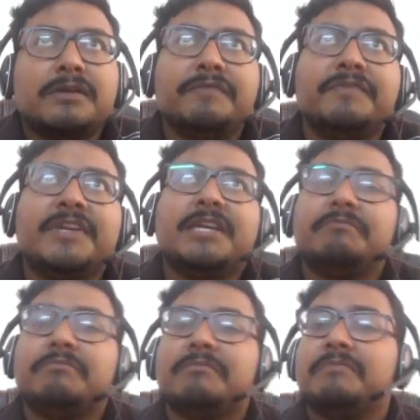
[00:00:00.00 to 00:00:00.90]
we
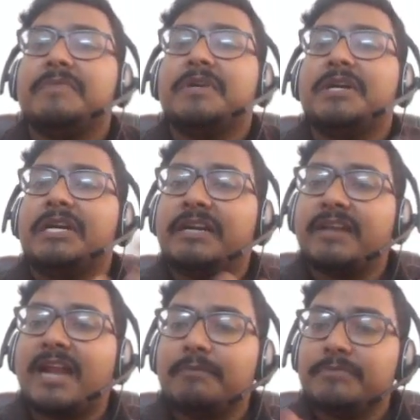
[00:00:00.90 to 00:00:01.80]

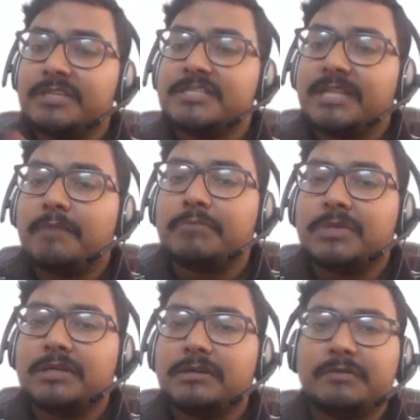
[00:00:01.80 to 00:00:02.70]
grab this number.